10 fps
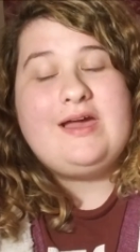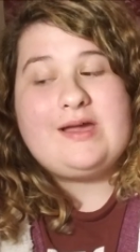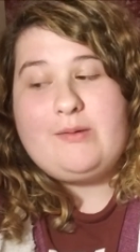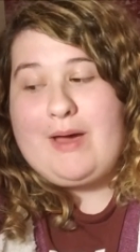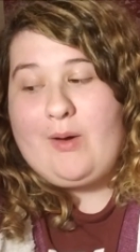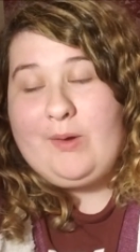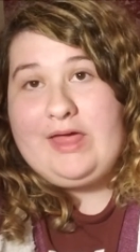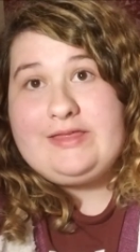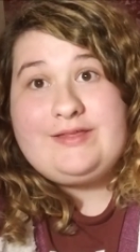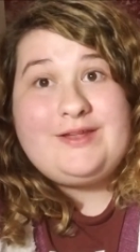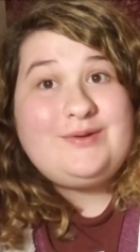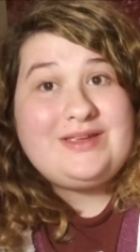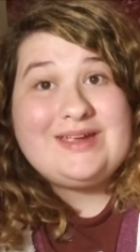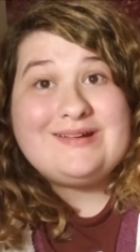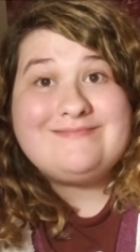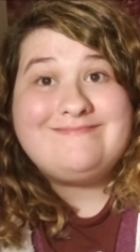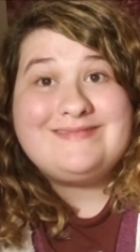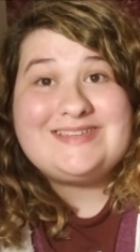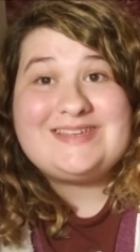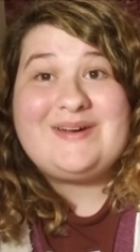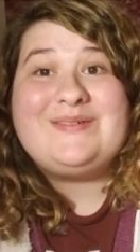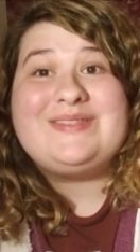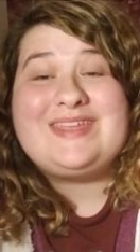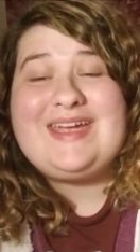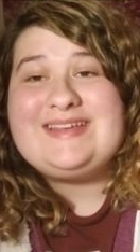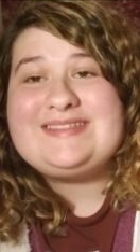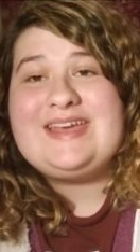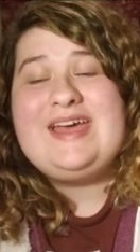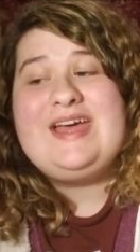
come out with in the new year. So thanks.